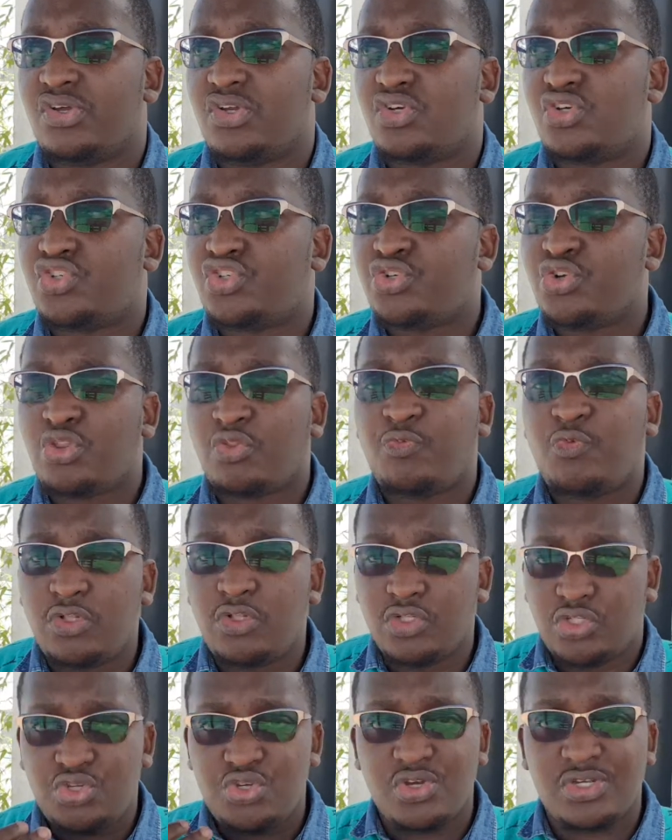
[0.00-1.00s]
truthful
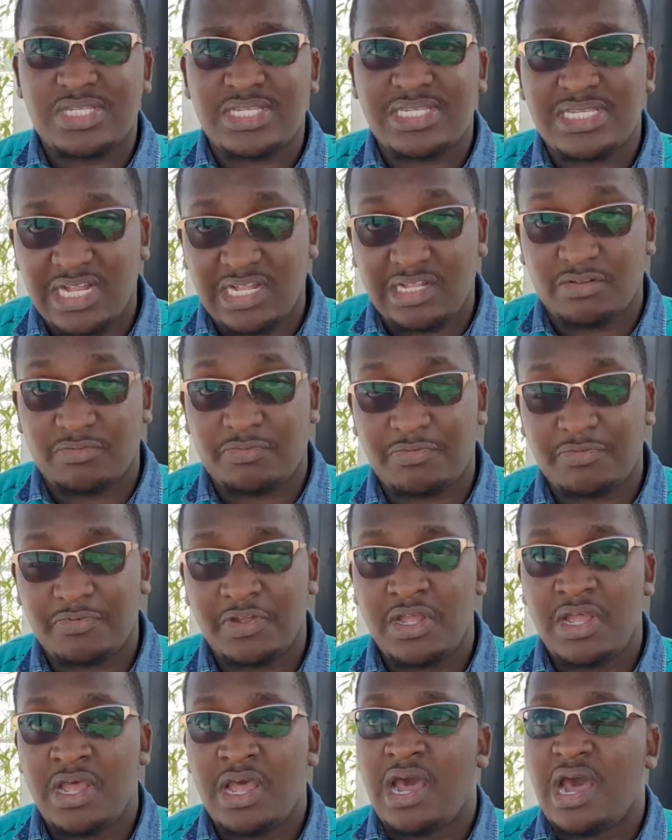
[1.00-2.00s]
to yourself
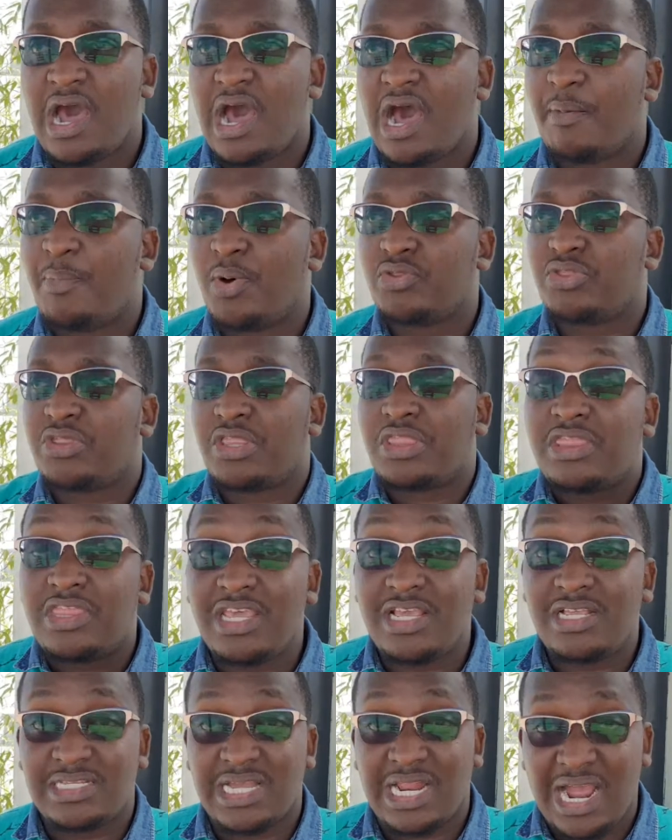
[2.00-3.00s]
about the
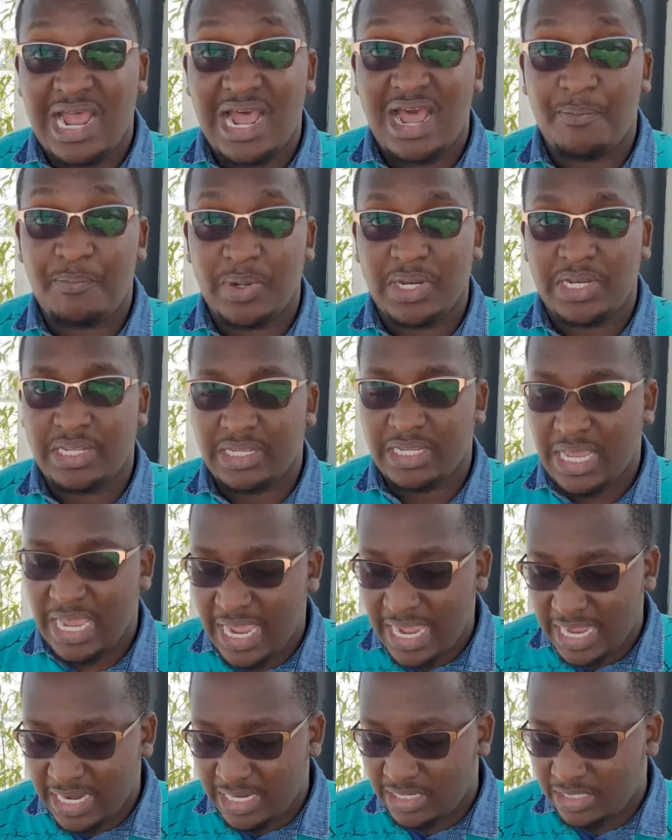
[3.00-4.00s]
things that are happening,
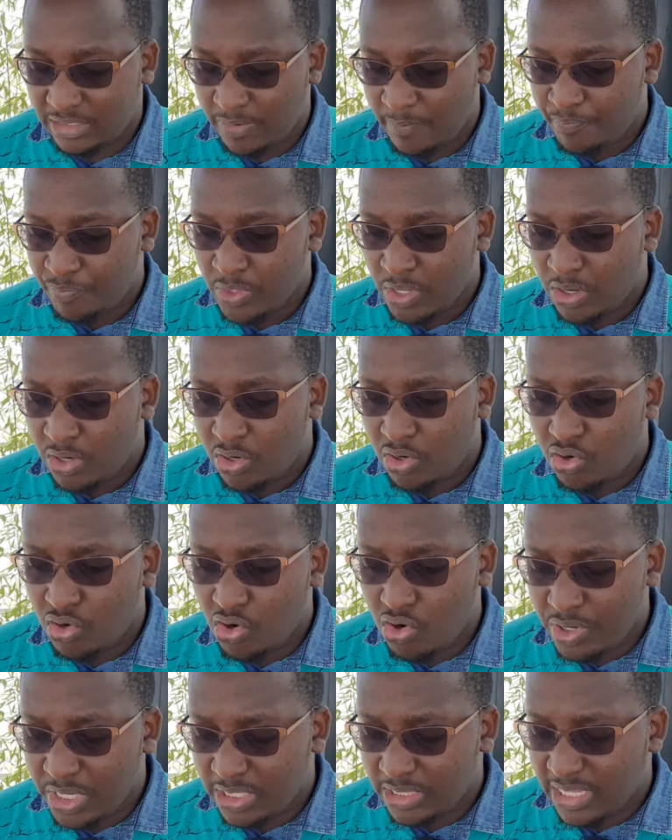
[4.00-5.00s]
and
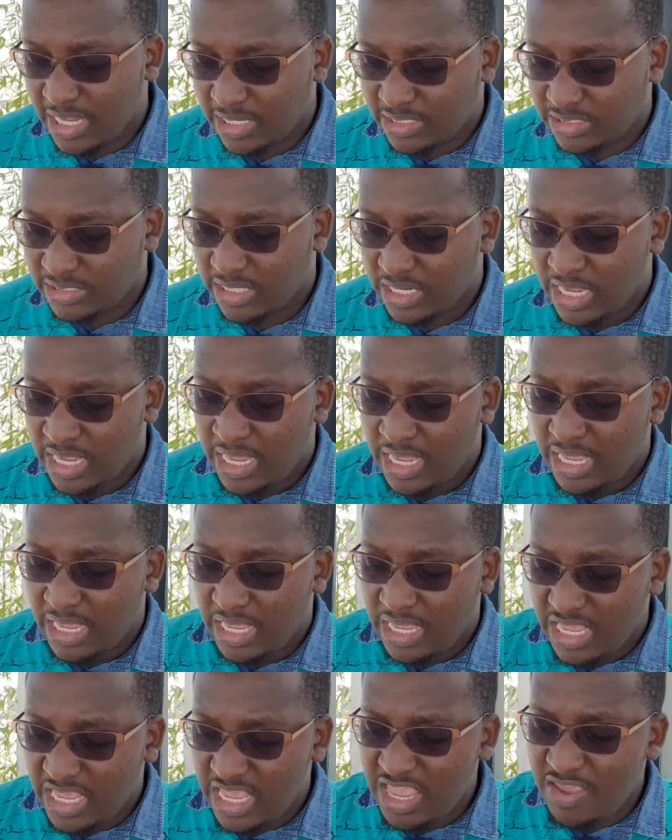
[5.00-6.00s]
knowing that
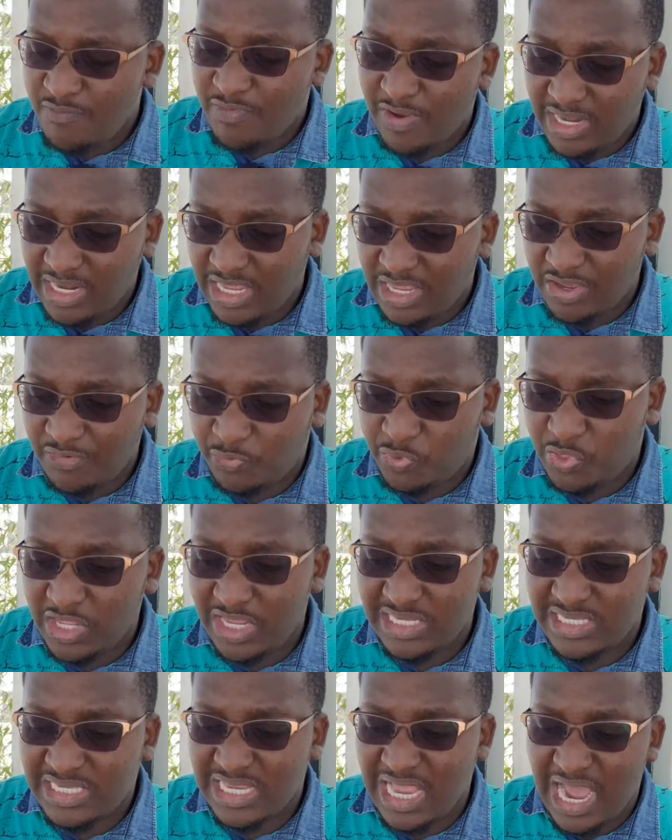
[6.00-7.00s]
even if
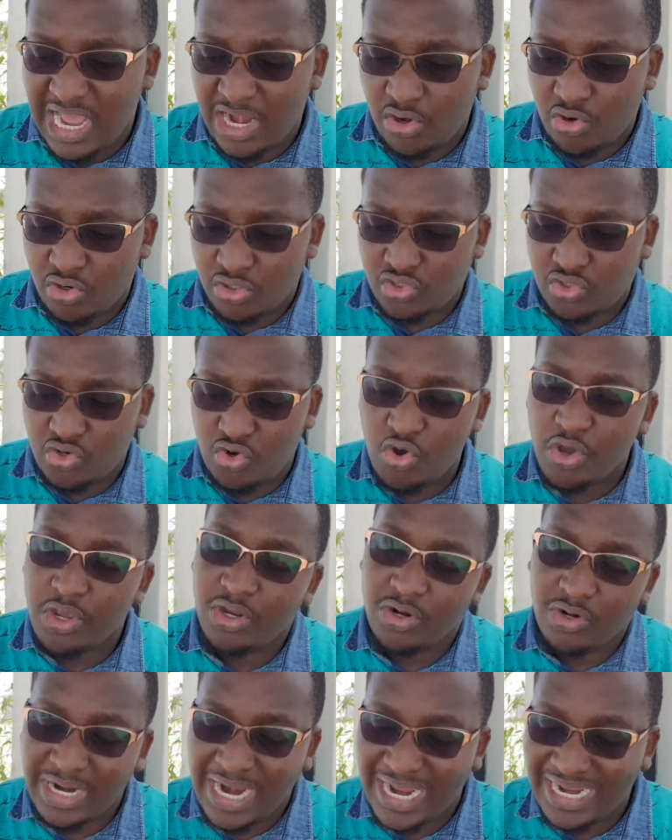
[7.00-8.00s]
things are not
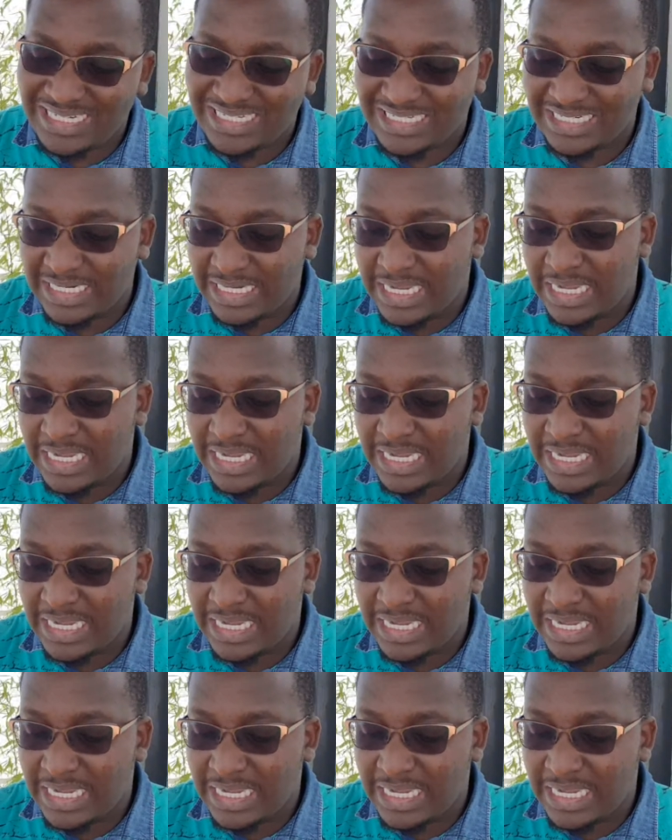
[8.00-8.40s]
going right